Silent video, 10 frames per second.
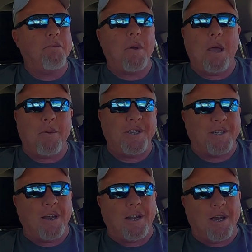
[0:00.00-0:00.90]
maybe
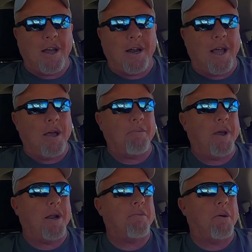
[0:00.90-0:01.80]
Sunday night. I haven't
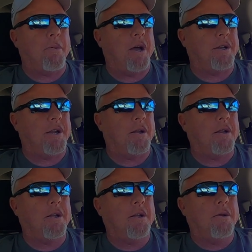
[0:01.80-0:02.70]
made up my mind yet,
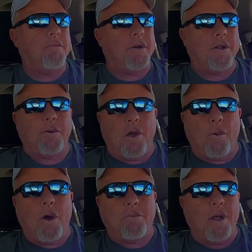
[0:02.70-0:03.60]
but it'll
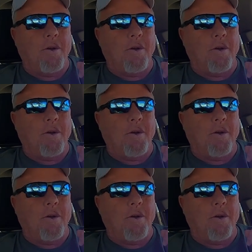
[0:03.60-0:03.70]
go up